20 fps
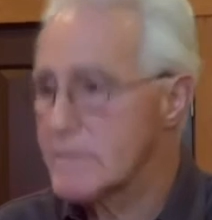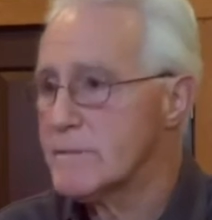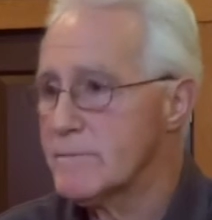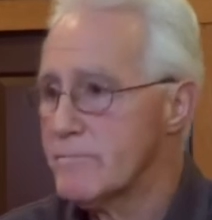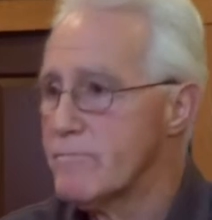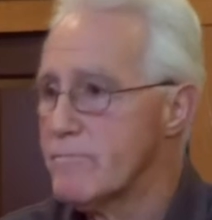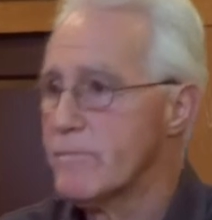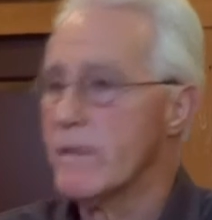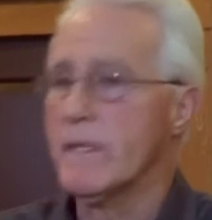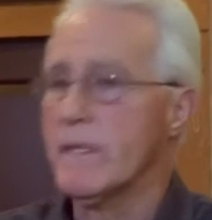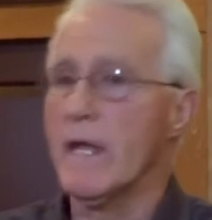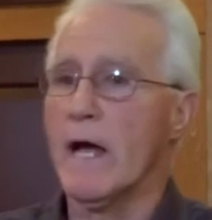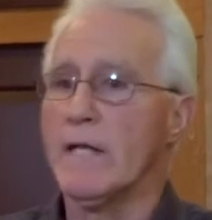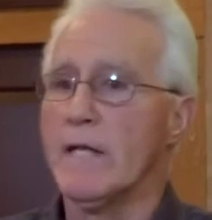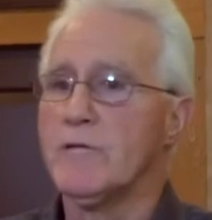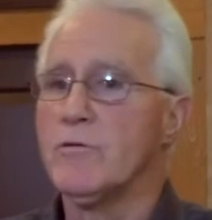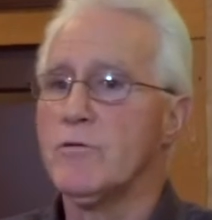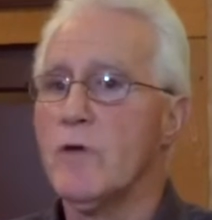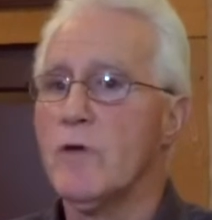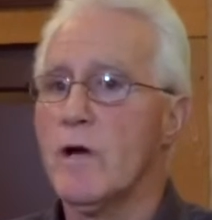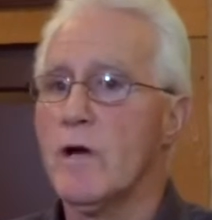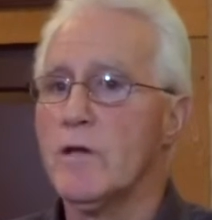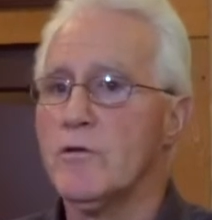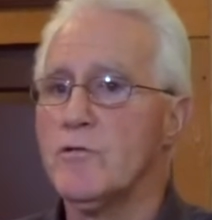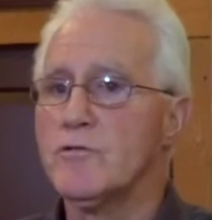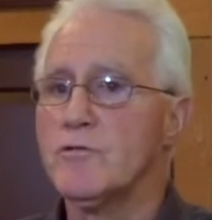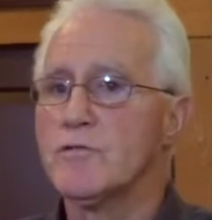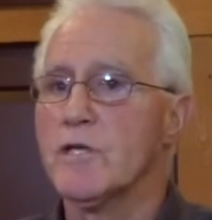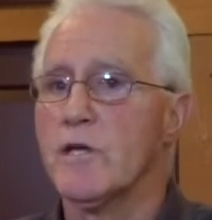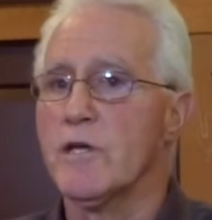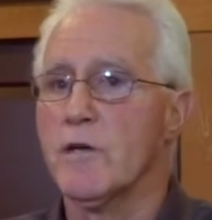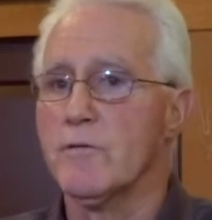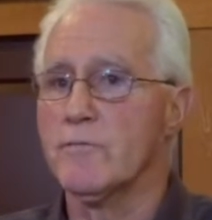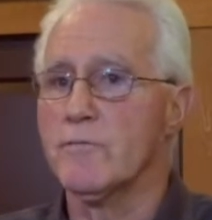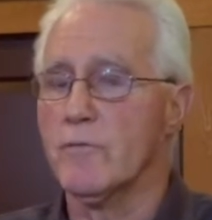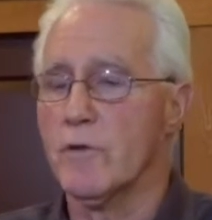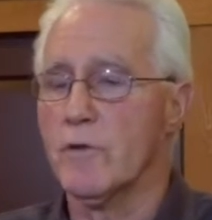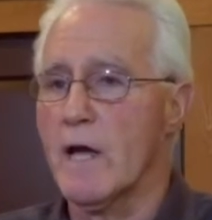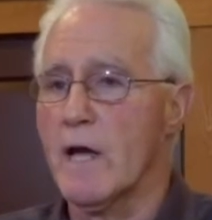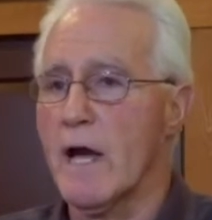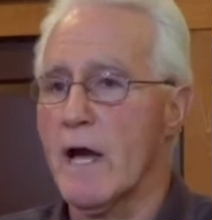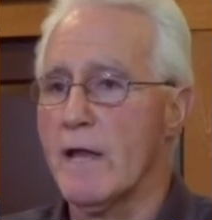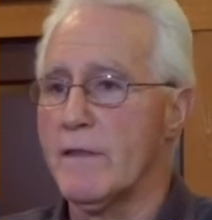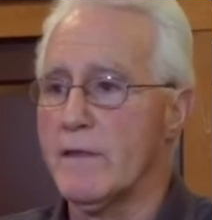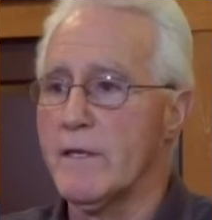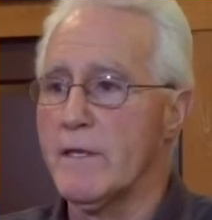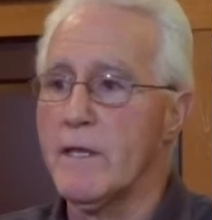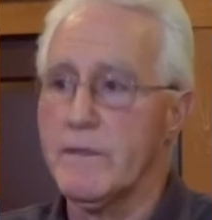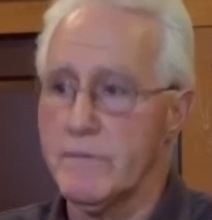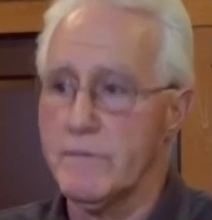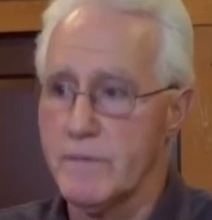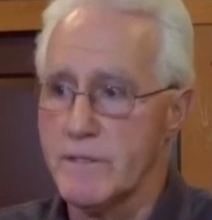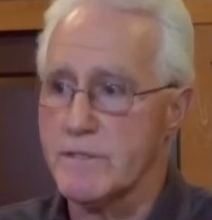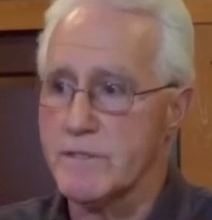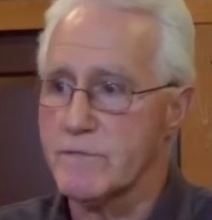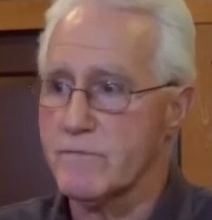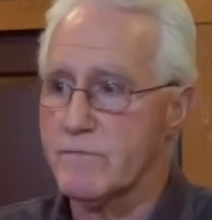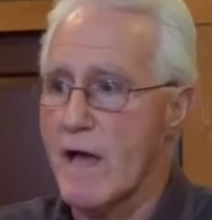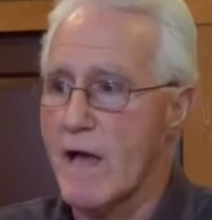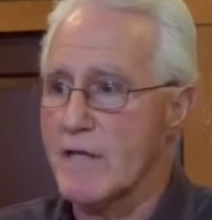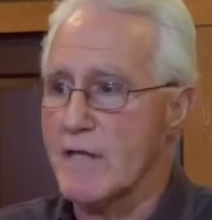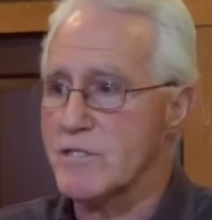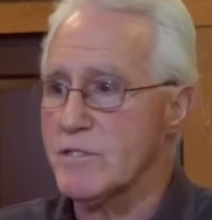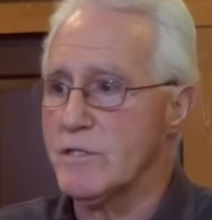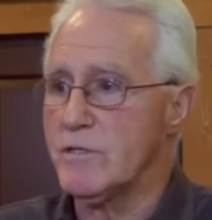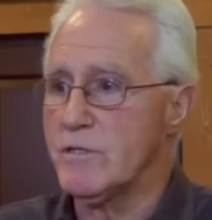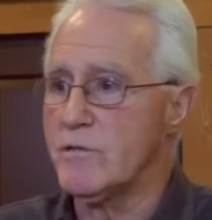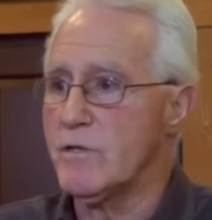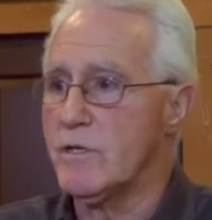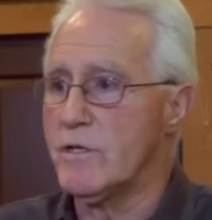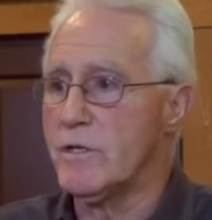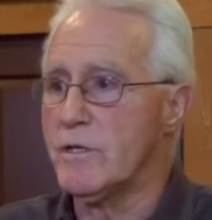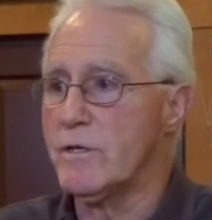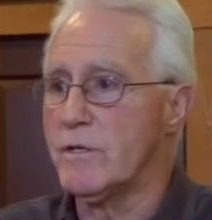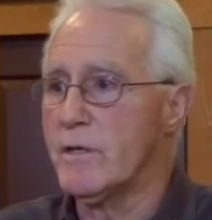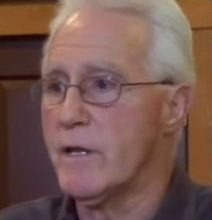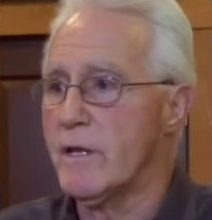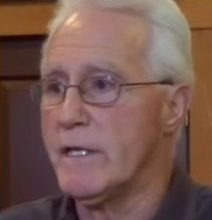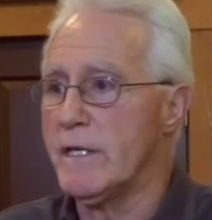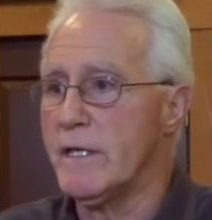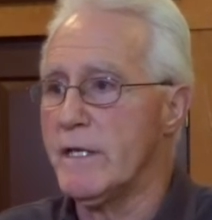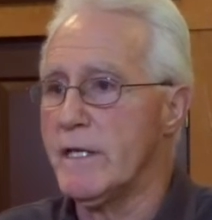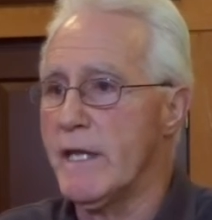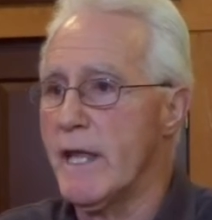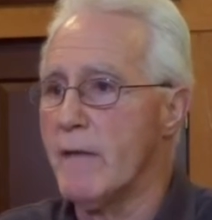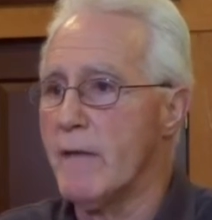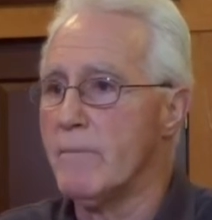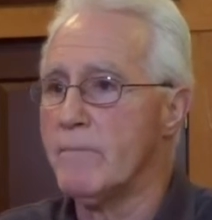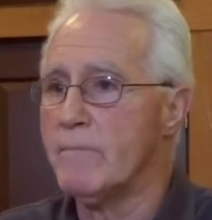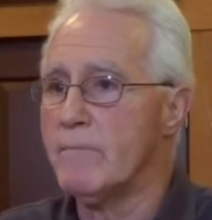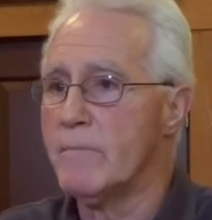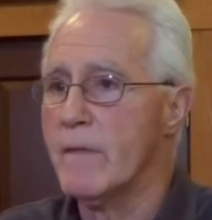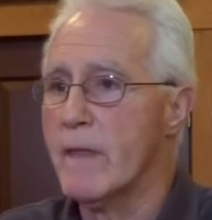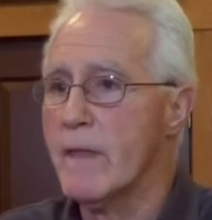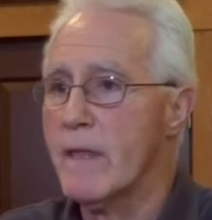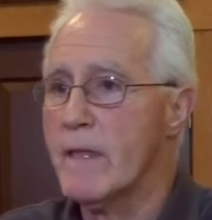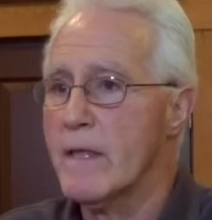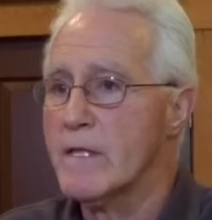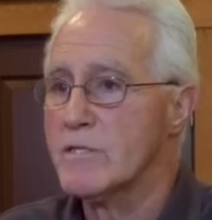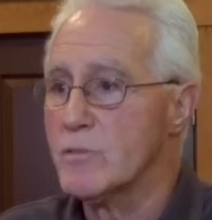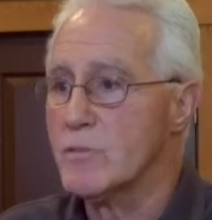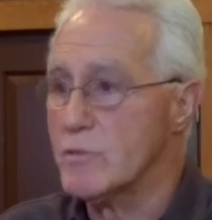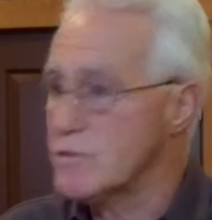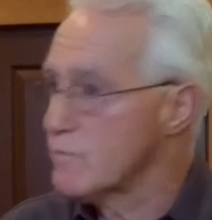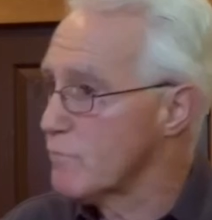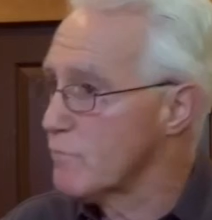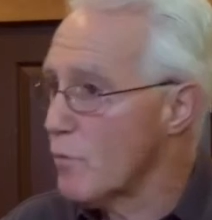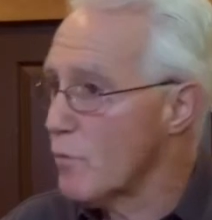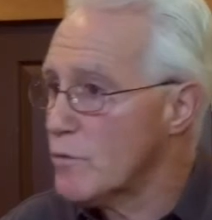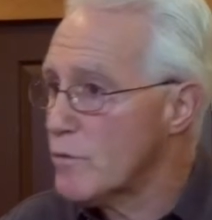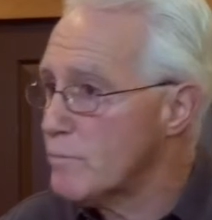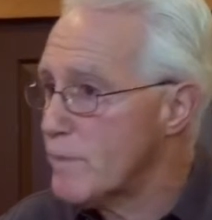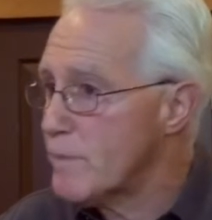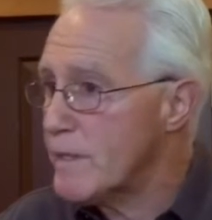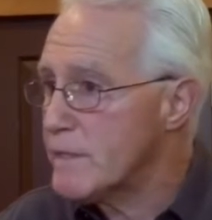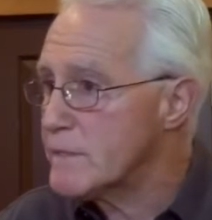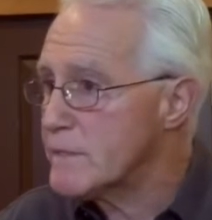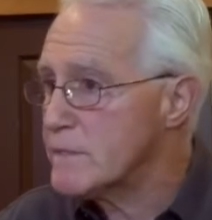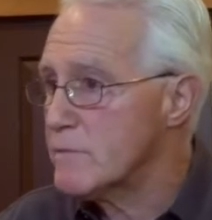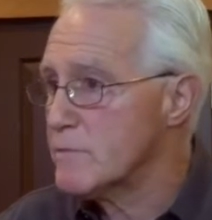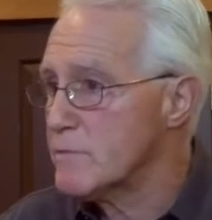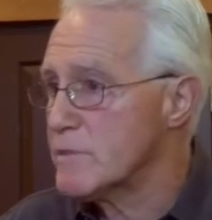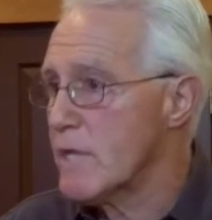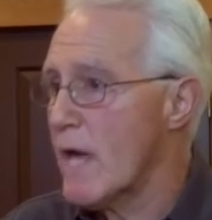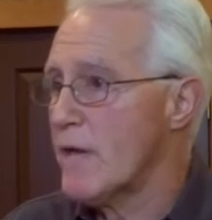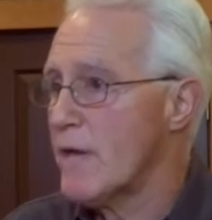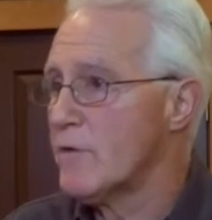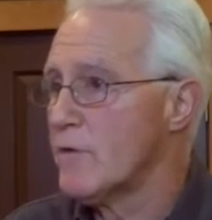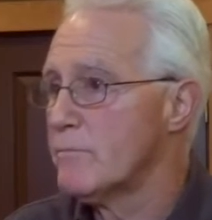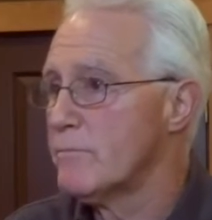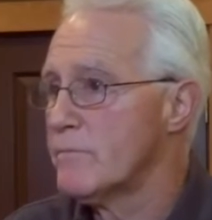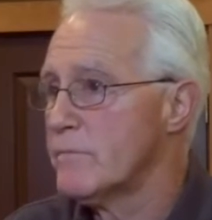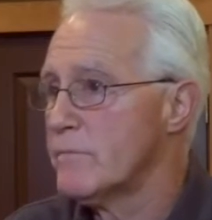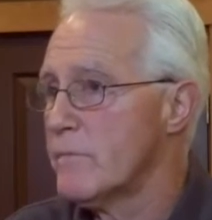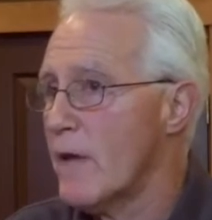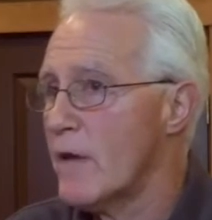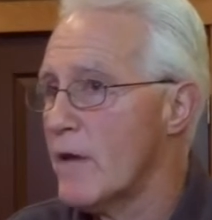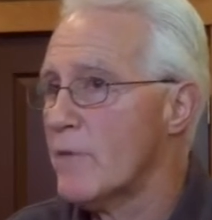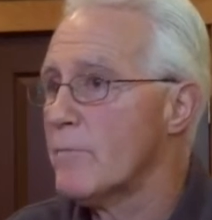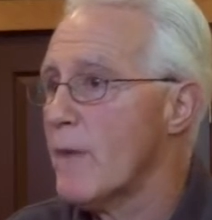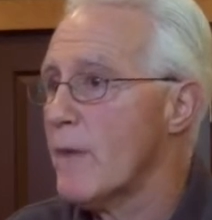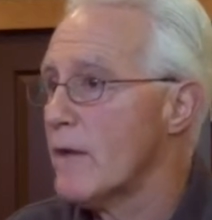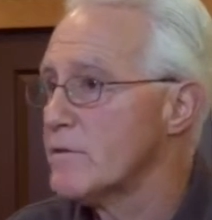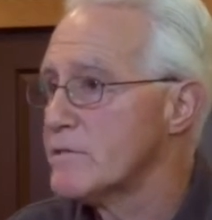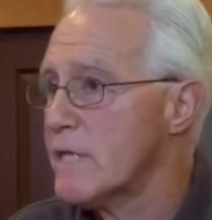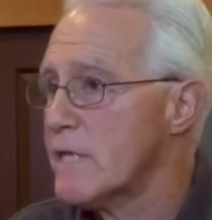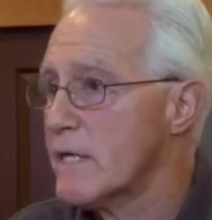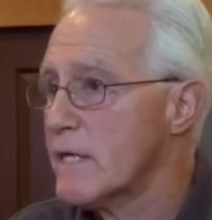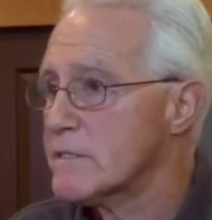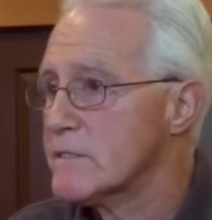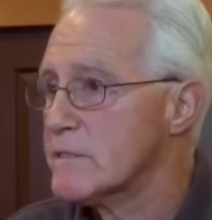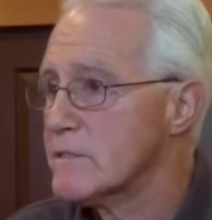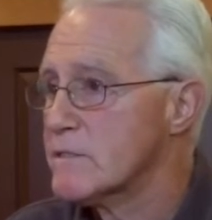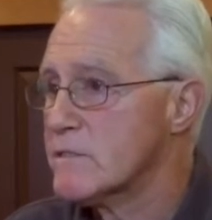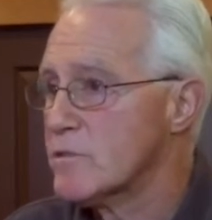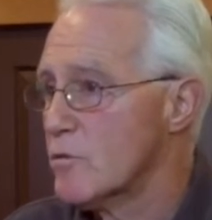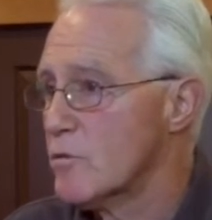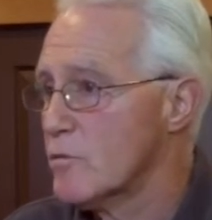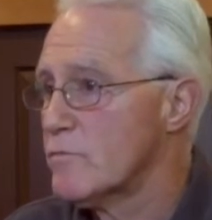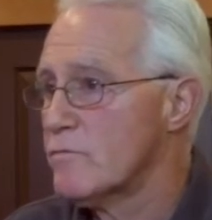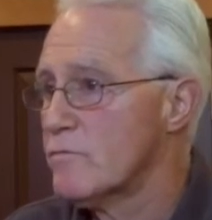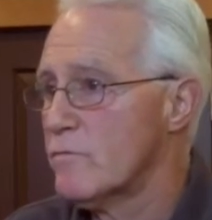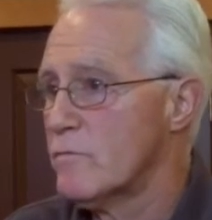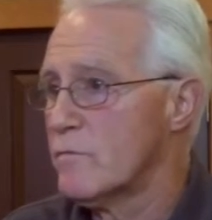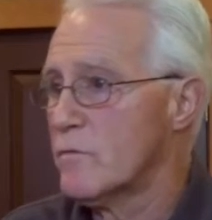thing? Yeah. Yeah, I do a newsletter for a guy that, in this fashion, yeah. in E D D M. So it's a folded piece. It was one hundred, one hundred pound text. It's good.